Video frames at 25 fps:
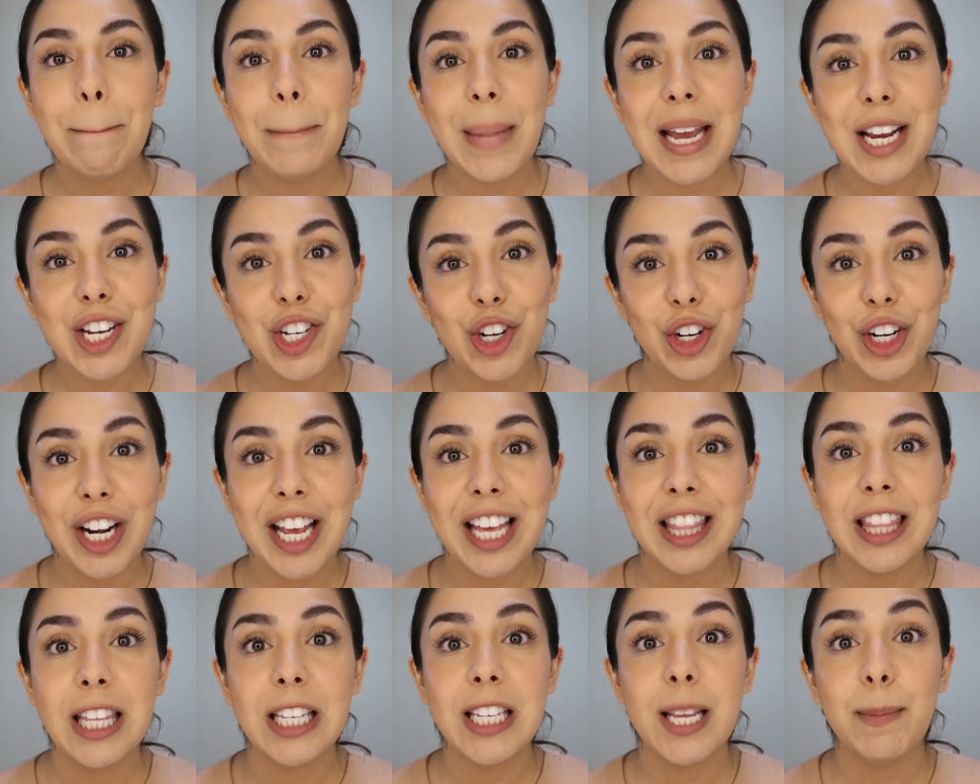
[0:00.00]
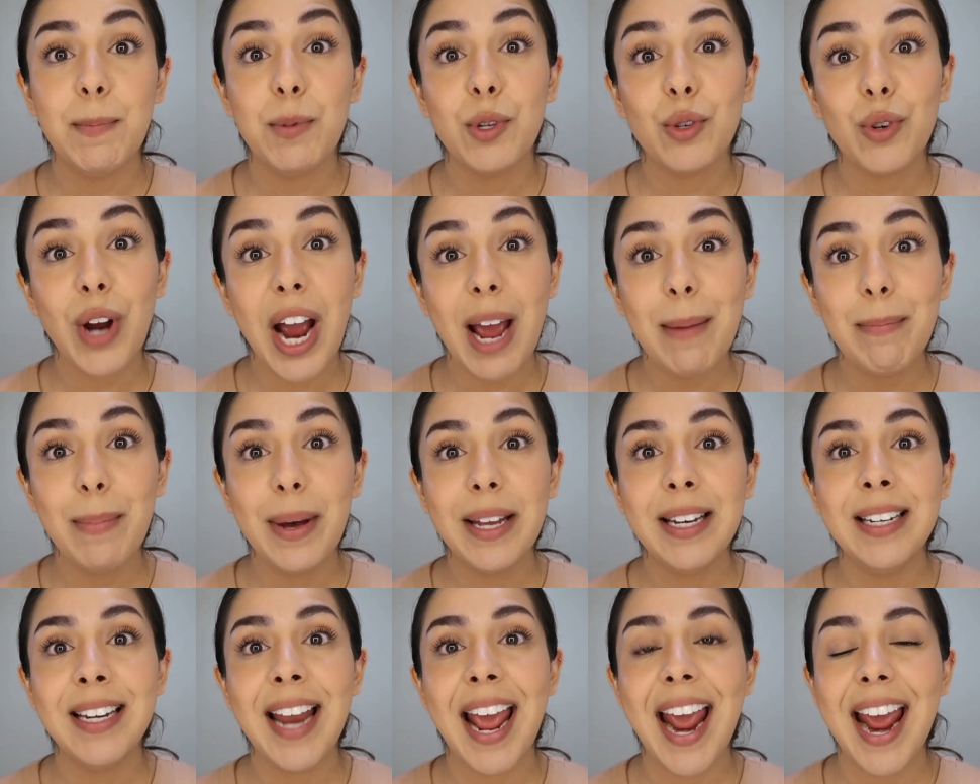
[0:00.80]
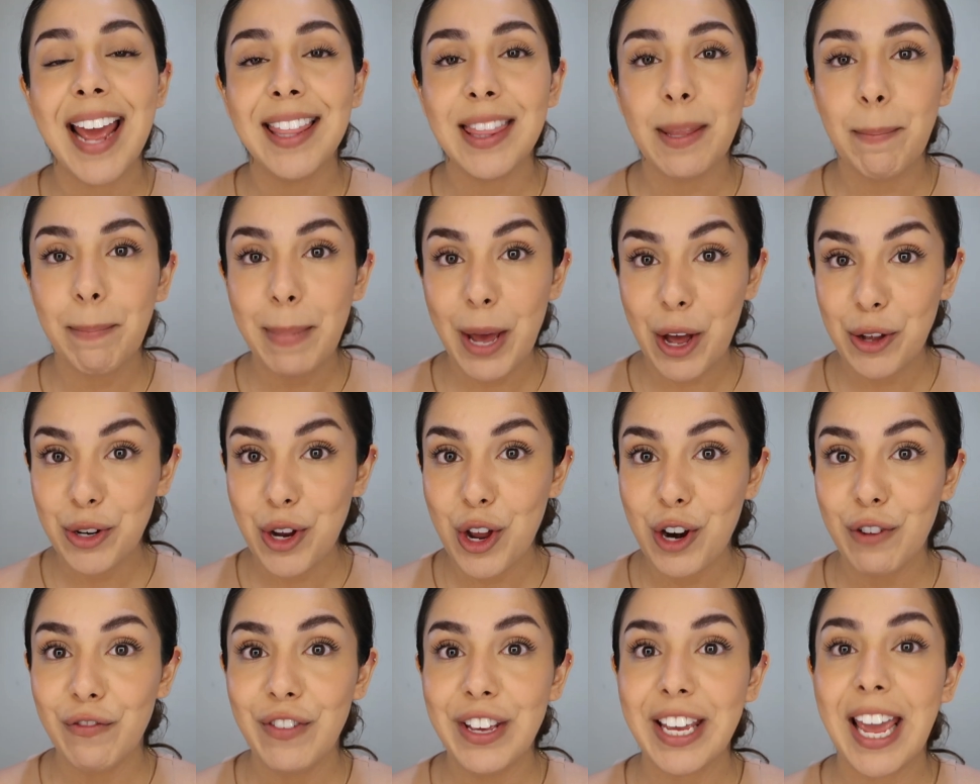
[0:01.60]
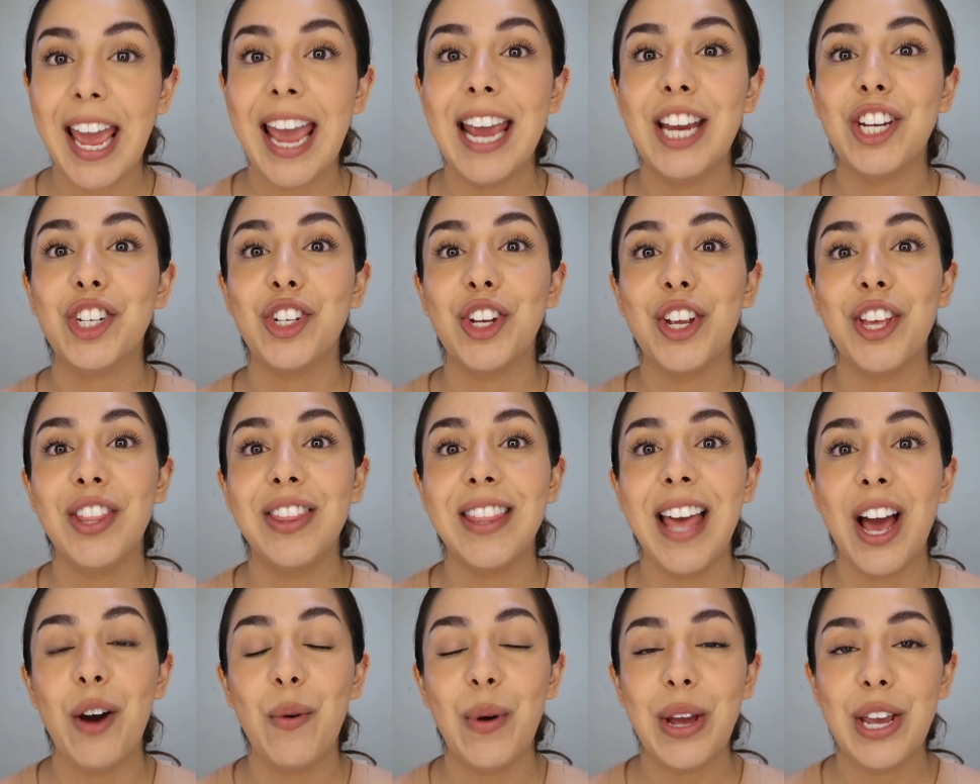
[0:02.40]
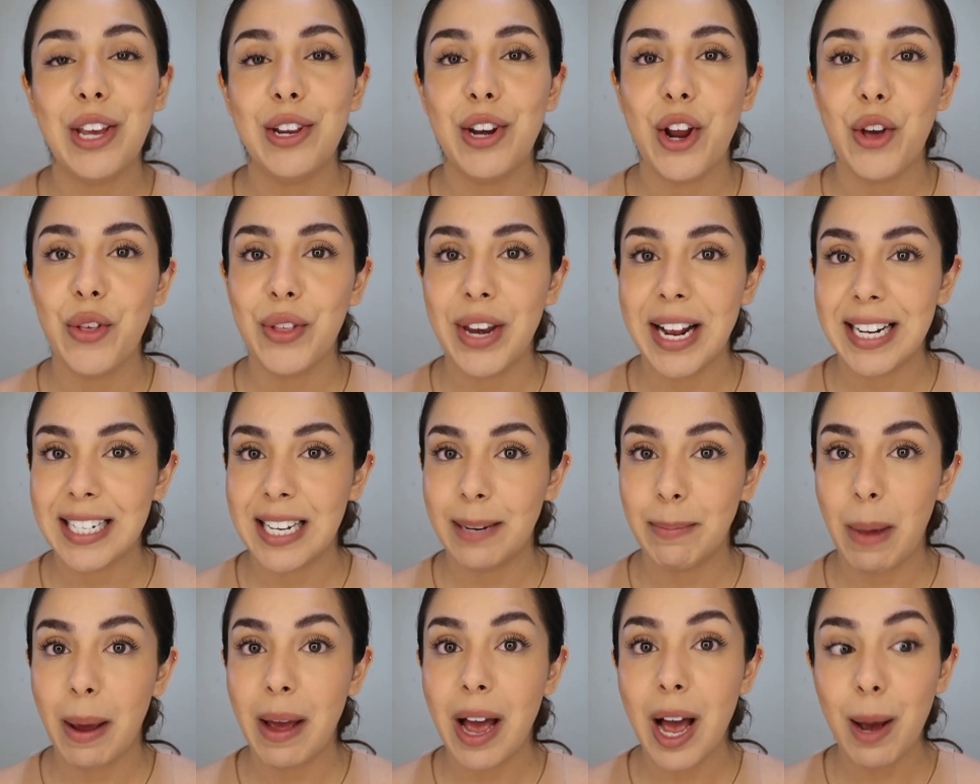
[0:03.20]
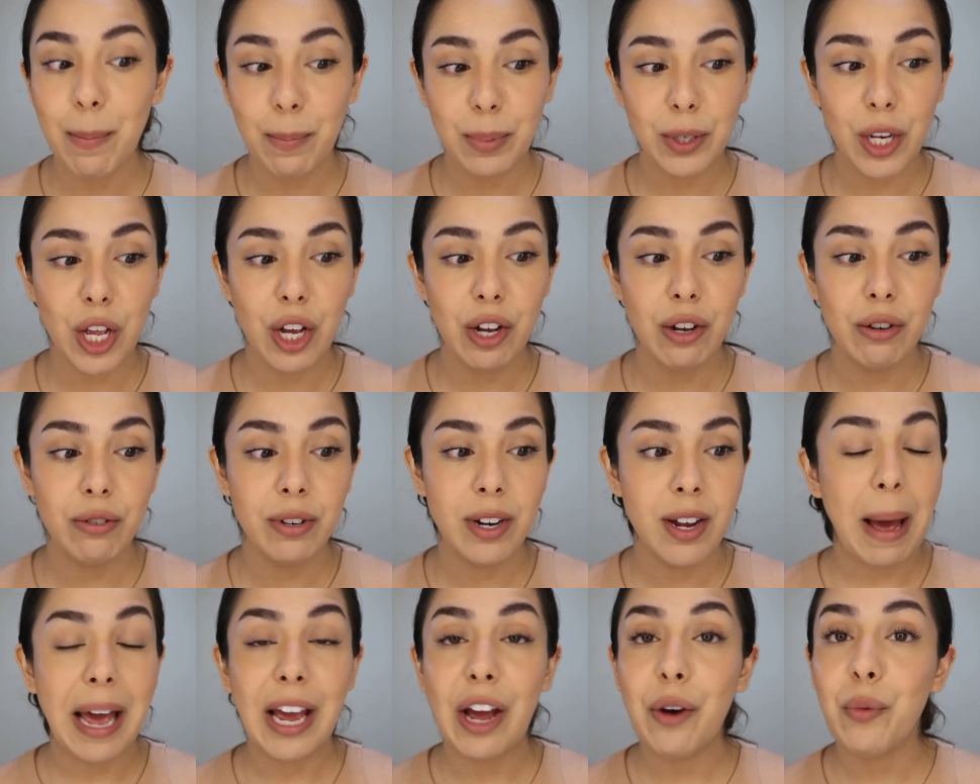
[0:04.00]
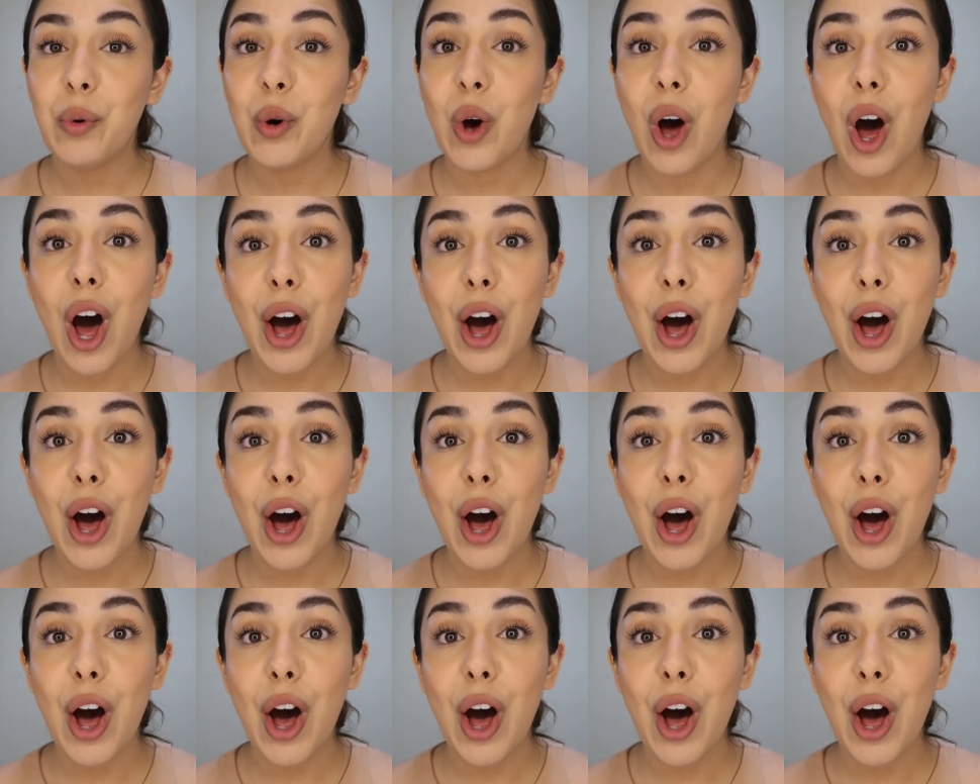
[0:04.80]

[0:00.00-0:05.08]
Make sure to hit the subscribe button and the bell notification, that way you know the next time I upload. I will